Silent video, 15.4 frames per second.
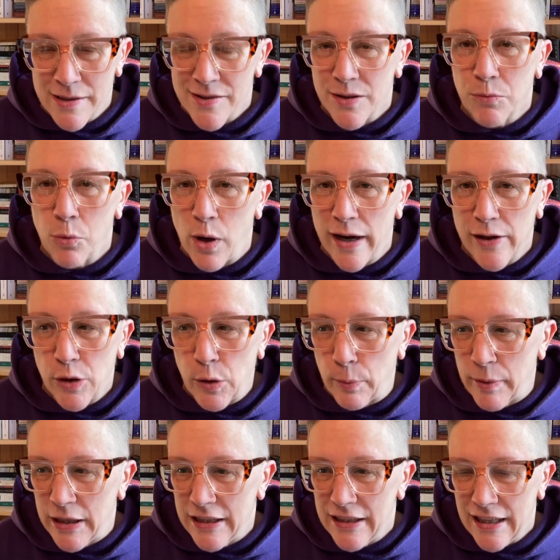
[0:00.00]
them wide
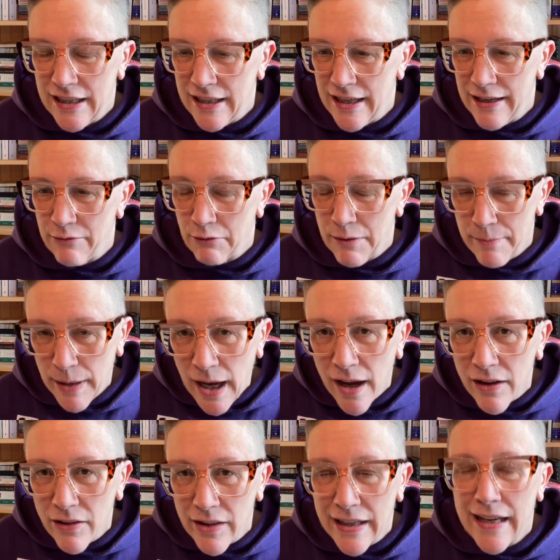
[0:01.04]
open and I
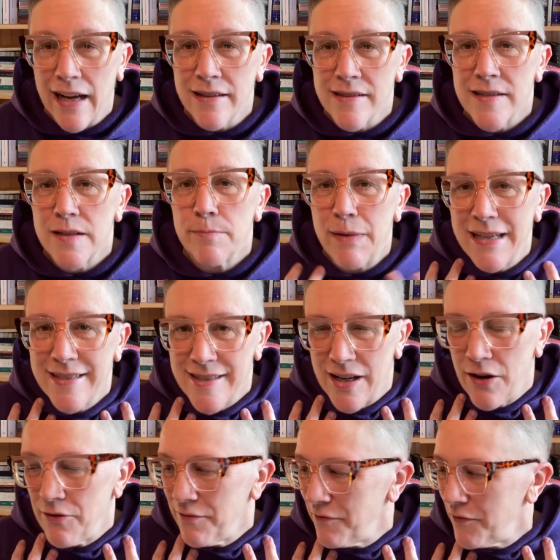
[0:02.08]
rebel against
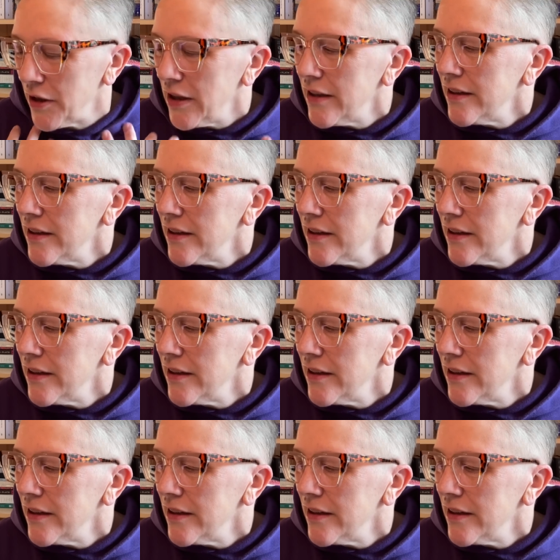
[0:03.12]
myself.